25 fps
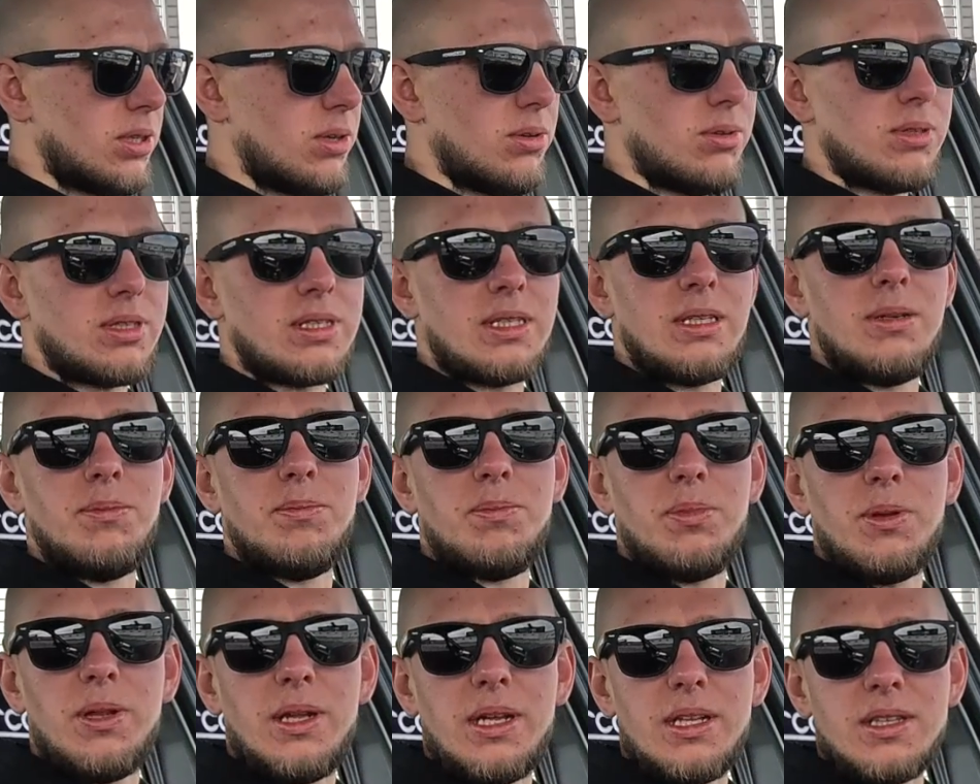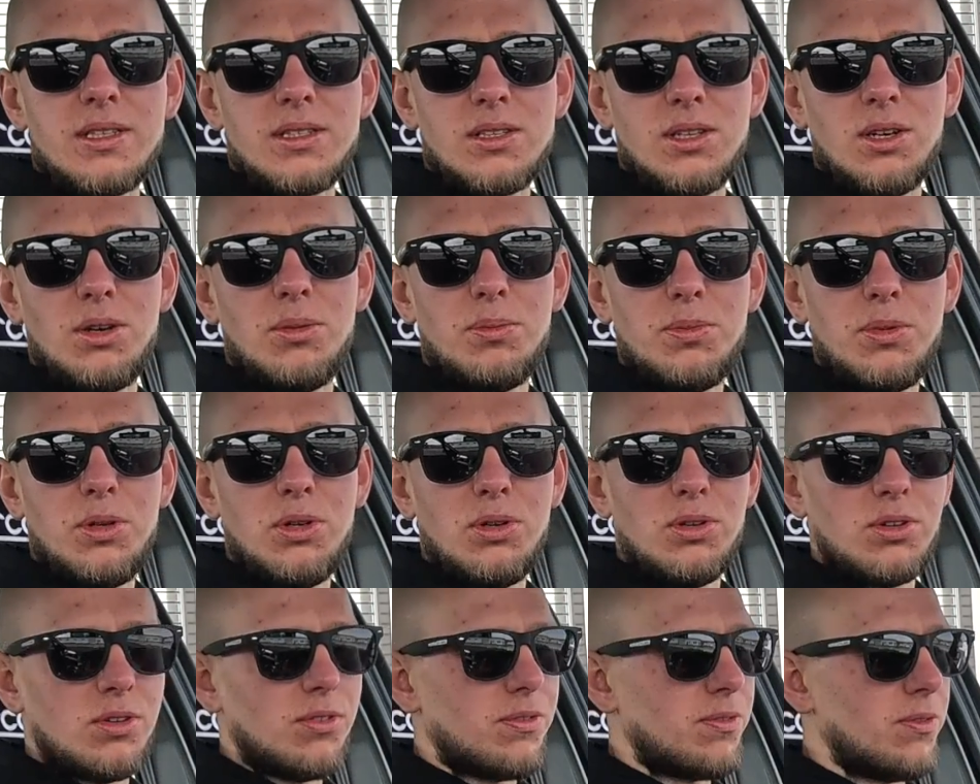simple and so
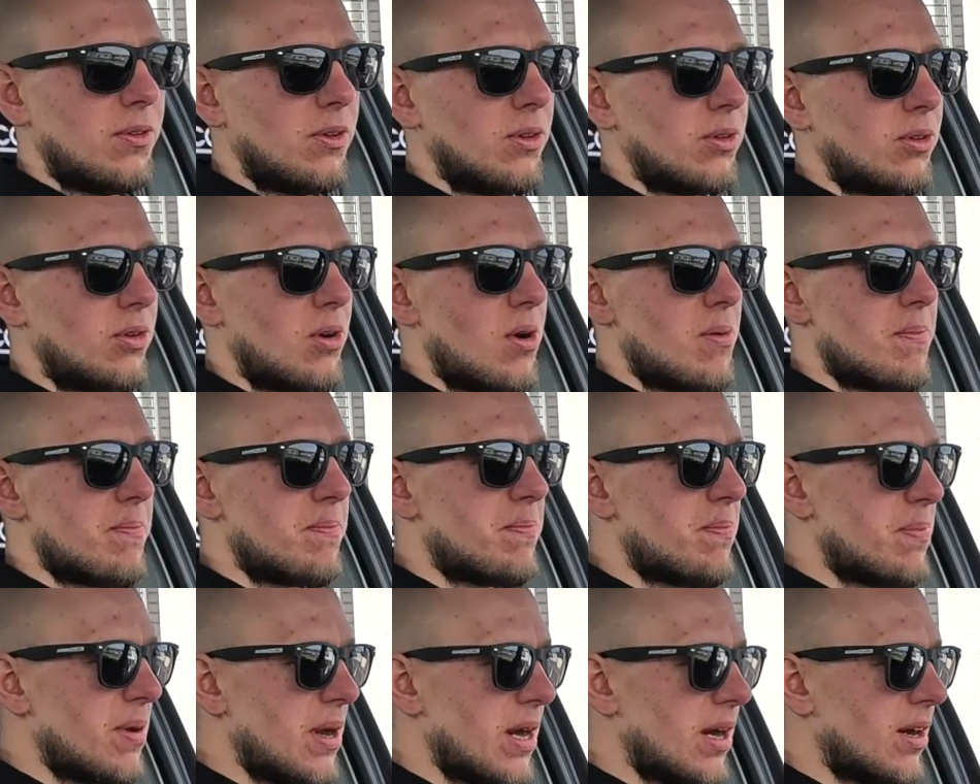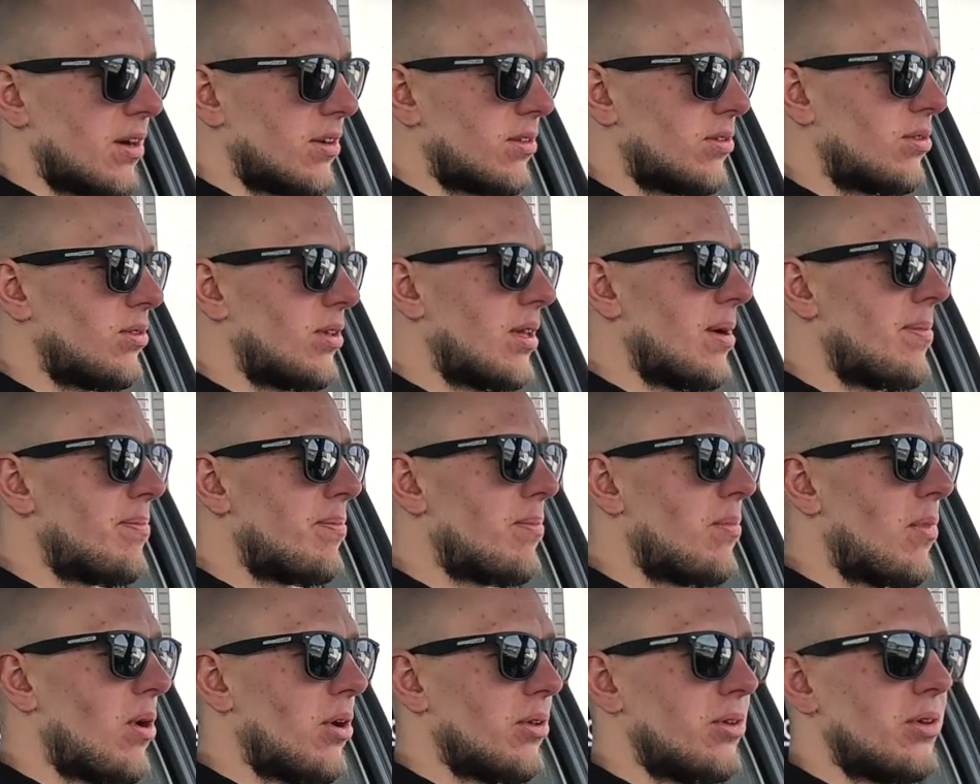beautiful compared to the
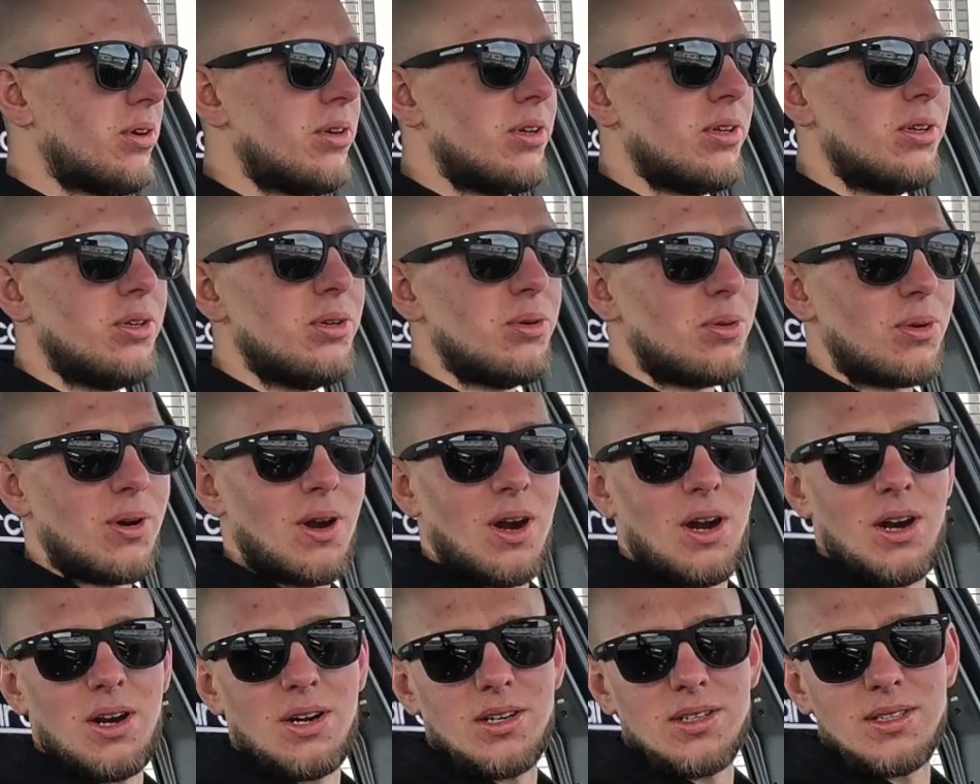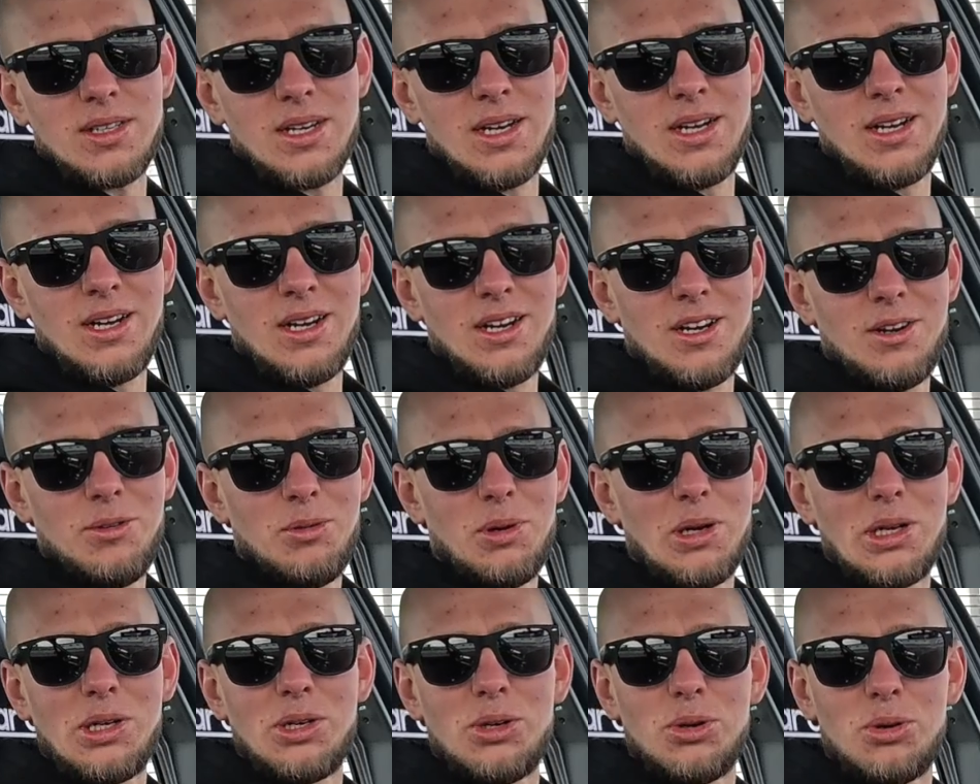modern new cars,
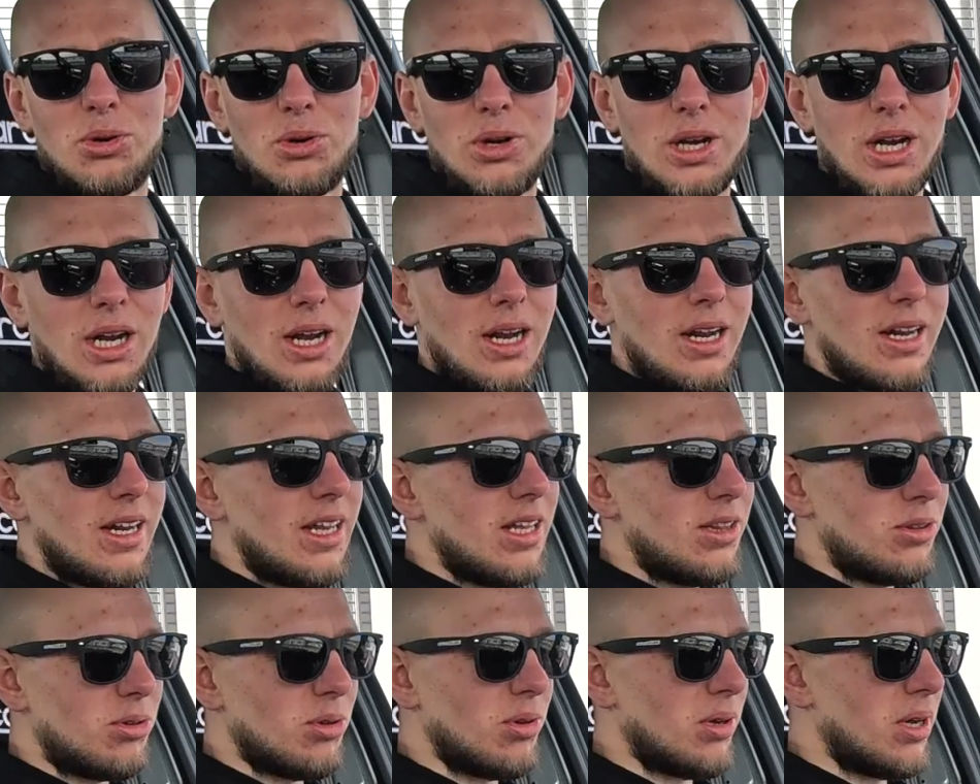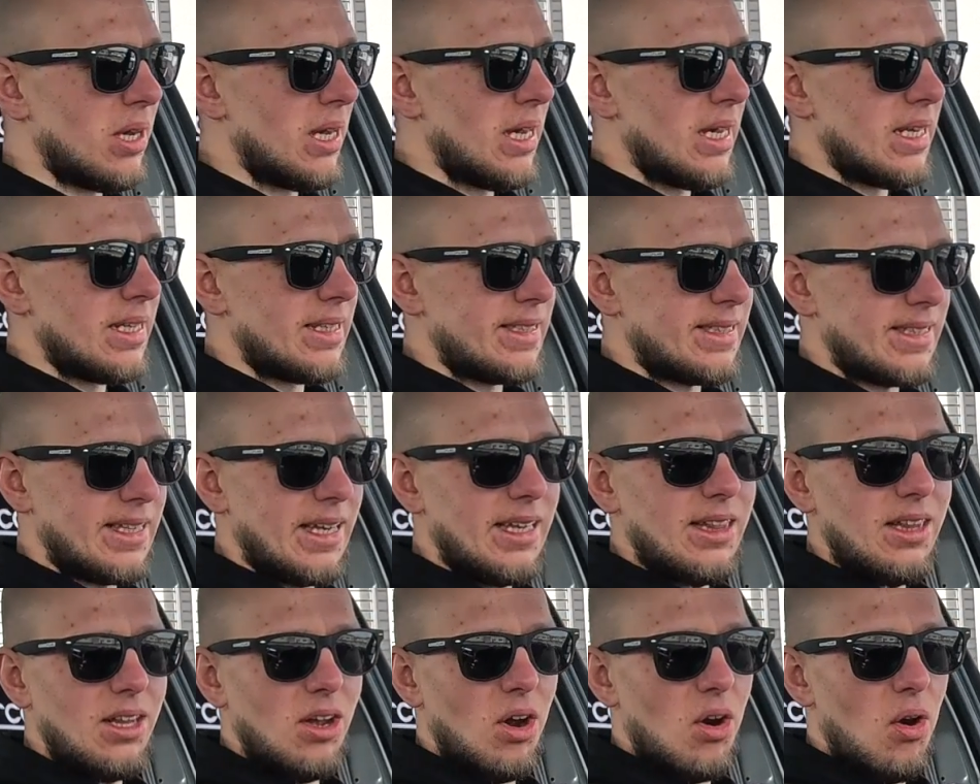where you really need to
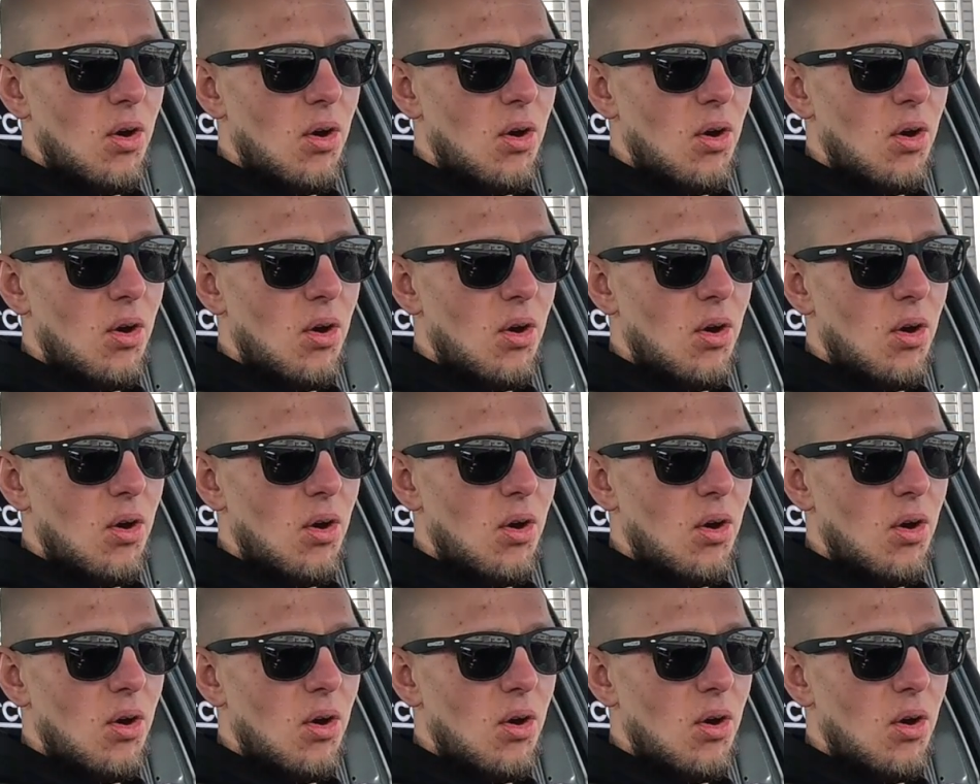set